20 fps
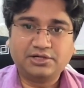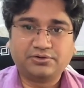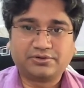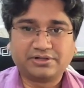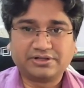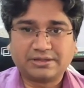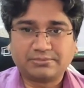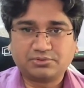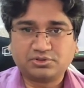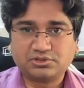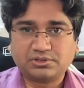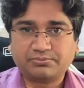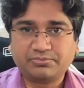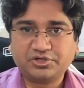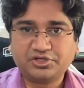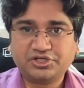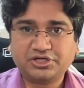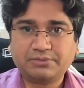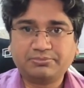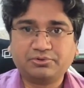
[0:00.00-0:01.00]
you can capture the
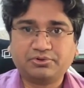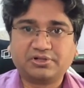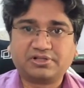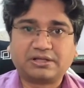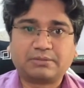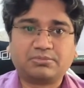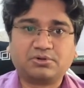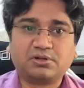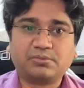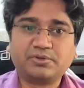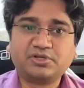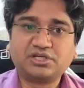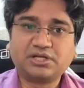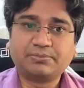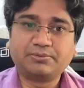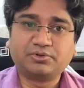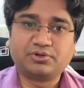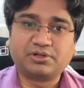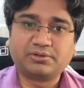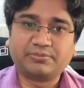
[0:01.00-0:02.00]
bishop, you can capture the bishop,
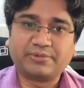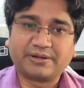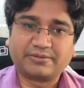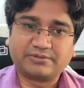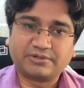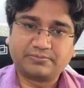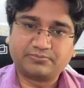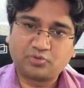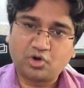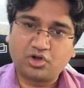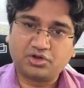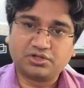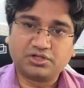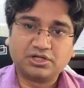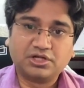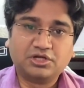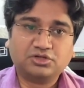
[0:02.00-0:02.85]
you can capture the pawn.